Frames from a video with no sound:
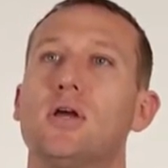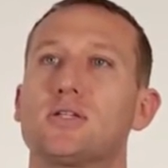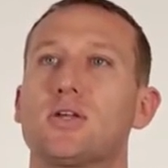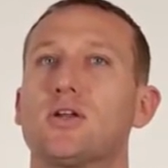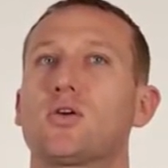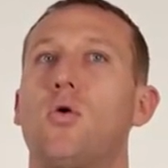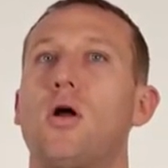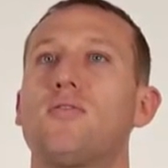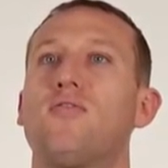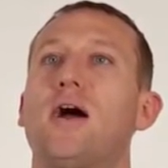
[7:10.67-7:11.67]
is going to
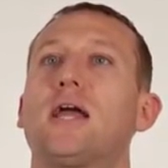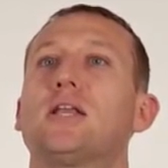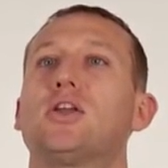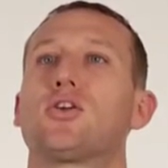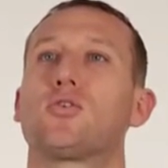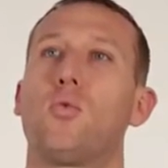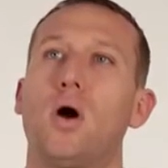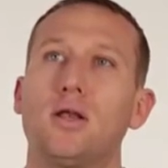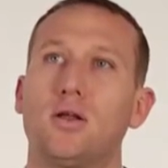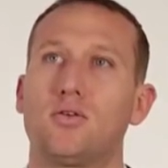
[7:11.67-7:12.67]
qualify in year
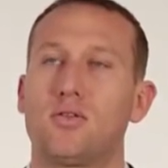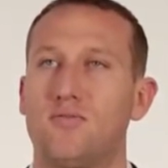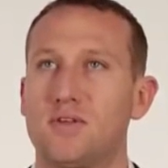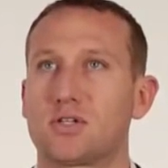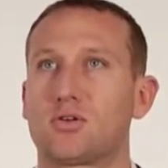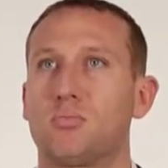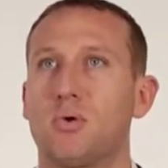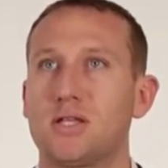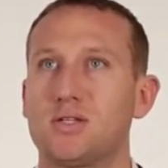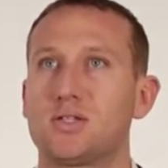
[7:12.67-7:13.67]
one under the physical
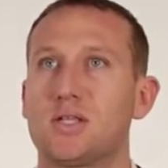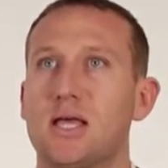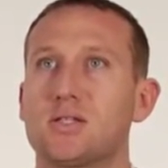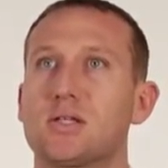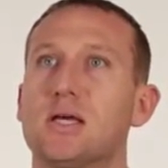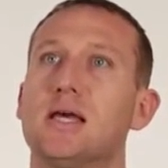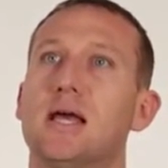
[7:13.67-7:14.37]
presence test,